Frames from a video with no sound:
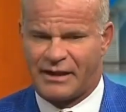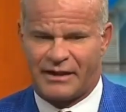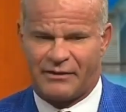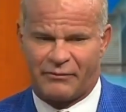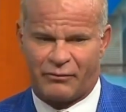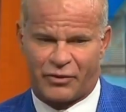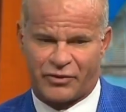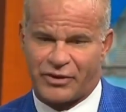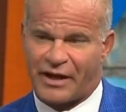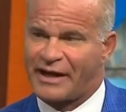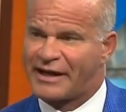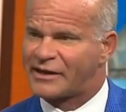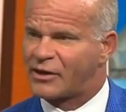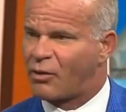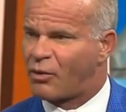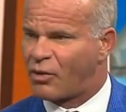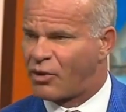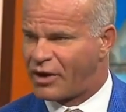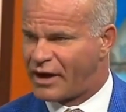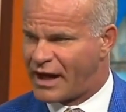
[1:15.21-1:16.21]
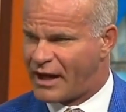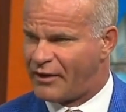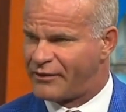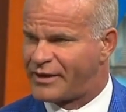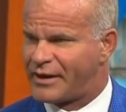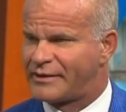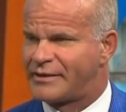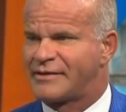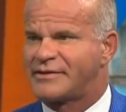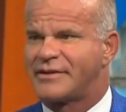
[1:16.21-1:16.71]
And we're trying to get the word
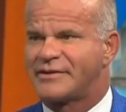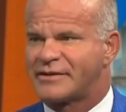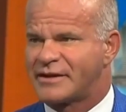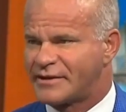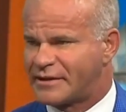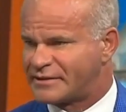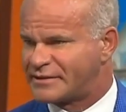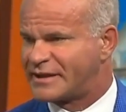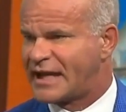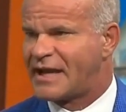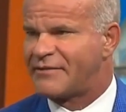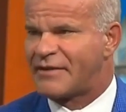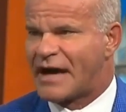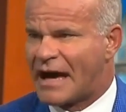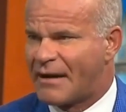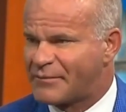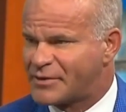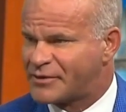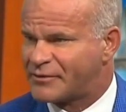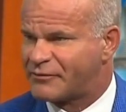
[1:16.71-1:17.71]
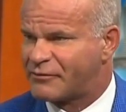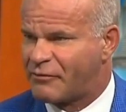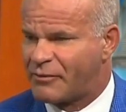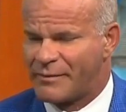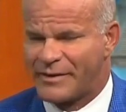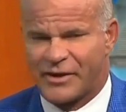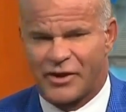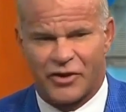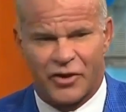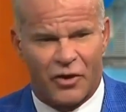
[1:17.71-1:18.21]
out that this is a safe option for
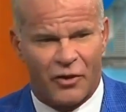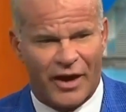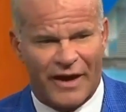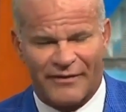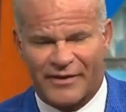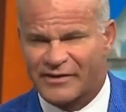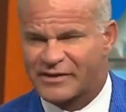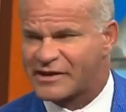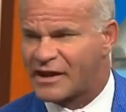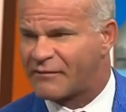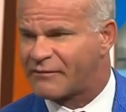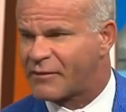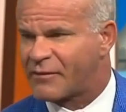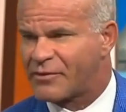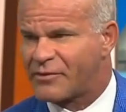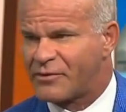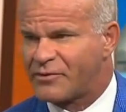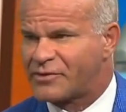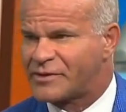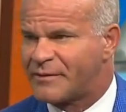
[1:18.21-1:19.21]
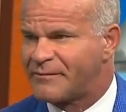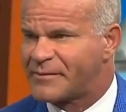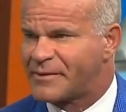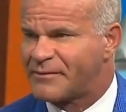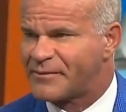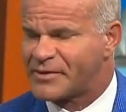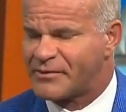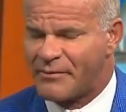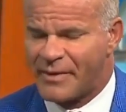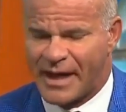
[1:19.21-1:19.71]
men. You don't have to suffer through
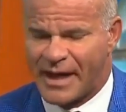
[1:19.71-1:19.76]
symptoms of